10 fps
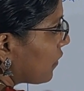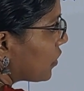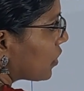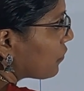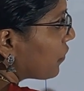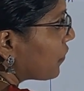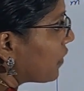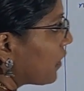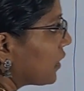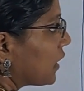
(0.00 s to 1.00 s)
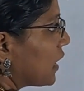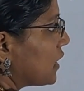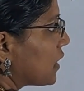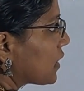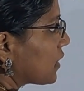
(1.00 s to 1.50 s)
3 1 just 51 3
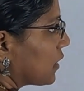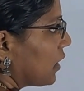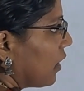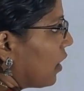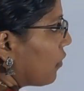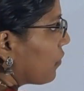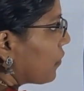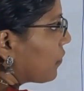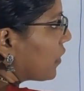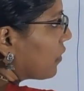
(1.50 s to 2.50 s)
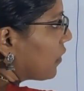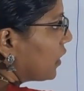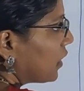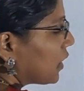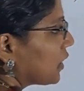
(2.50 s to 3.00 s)
just
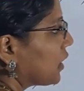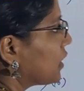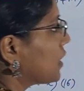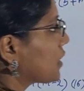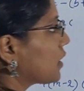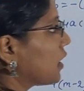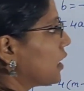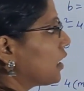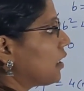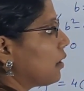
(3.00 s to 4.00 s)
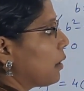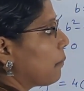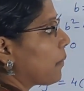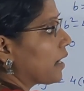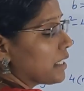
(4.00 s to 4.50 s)
51 3 just here
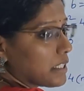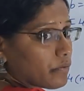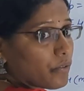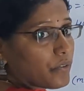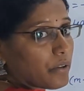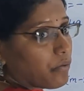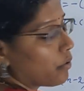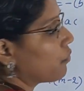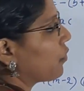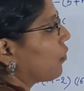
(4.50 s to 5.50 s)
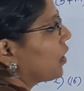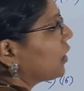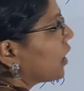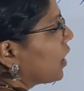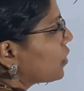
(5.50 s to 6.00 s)
minus 54 we
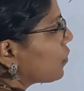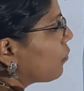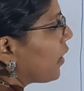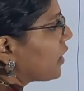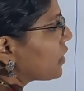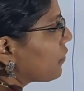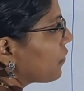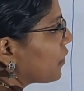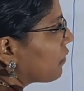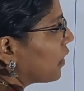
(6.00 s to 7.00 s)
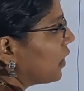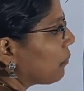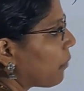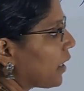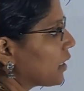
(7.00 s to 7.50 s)
want, so minus 51
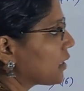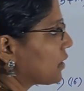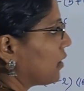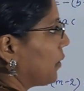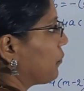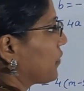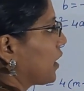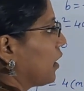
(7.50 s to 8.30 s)
minus 3